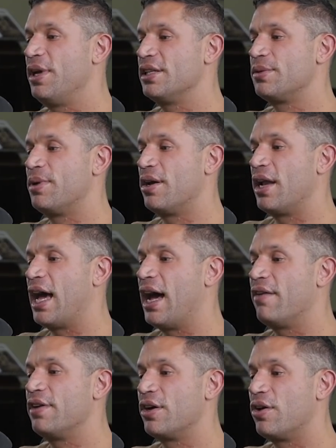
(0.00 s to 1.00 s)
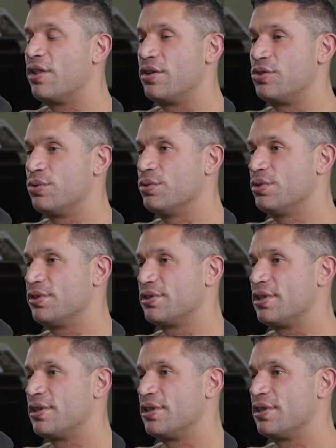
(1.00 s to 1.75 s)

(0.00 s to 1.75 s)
it's about having all the tools